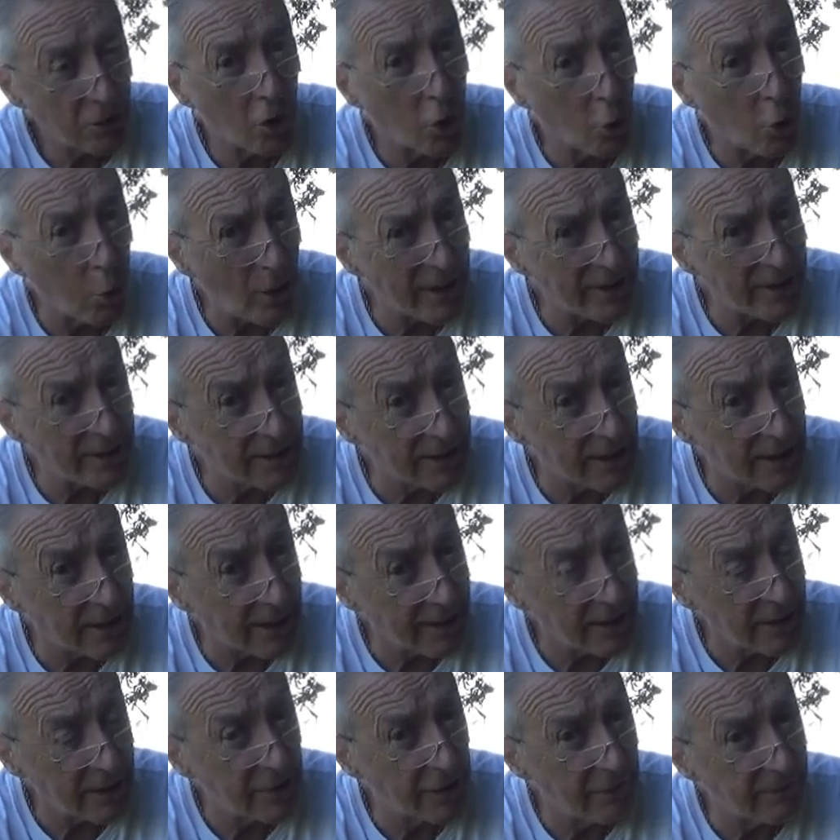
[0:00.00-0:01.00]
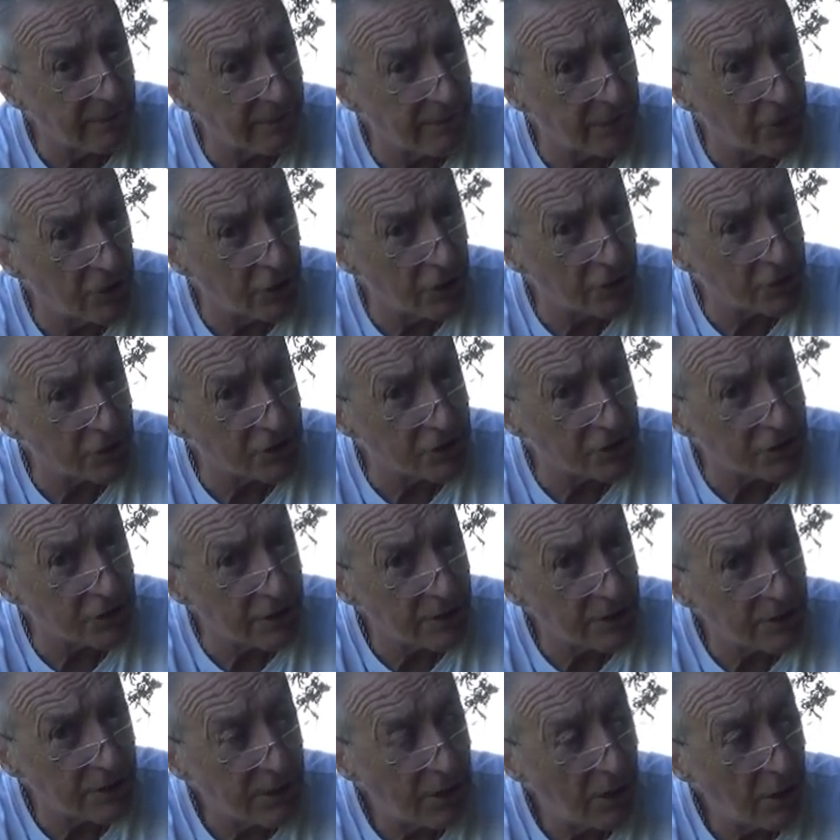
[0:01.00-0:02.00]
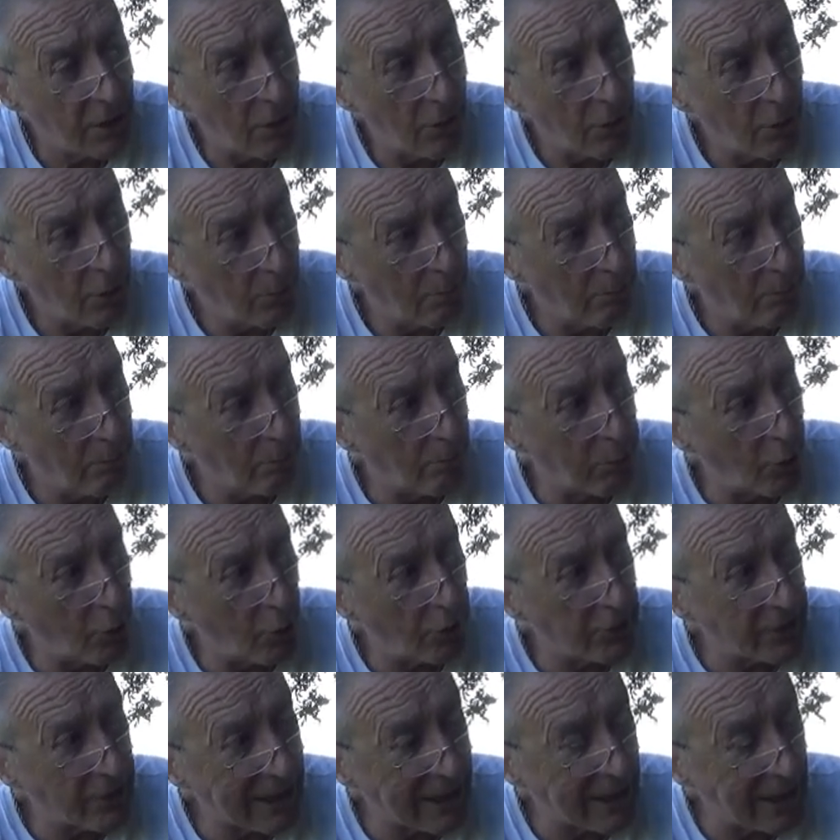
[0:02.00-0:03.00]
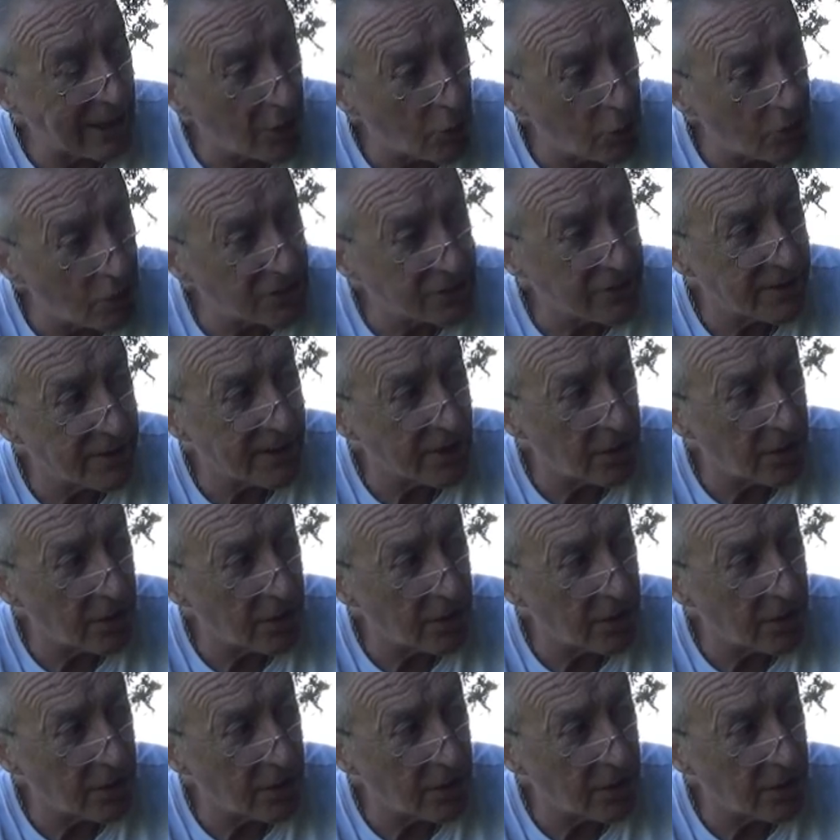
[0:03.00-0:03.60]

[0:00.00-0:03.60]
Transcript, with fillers: quietly at first, but the closer